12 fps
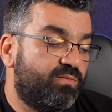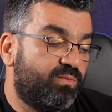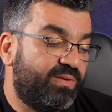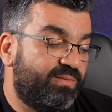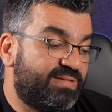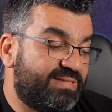
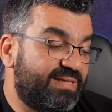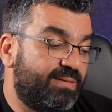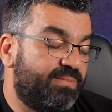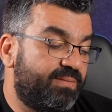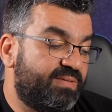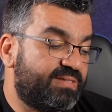we will still
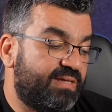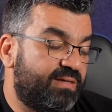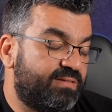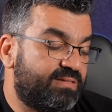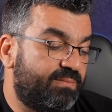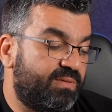be missing
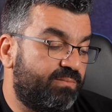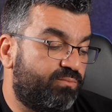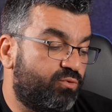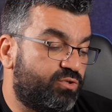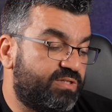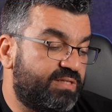some
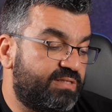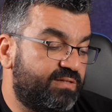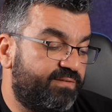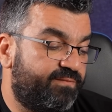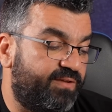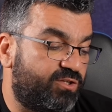important
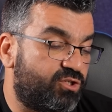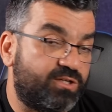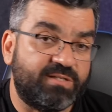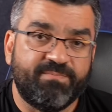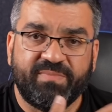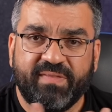
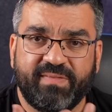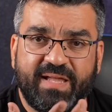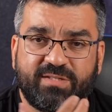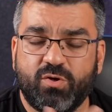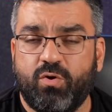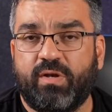features.
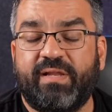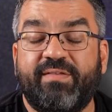That's all.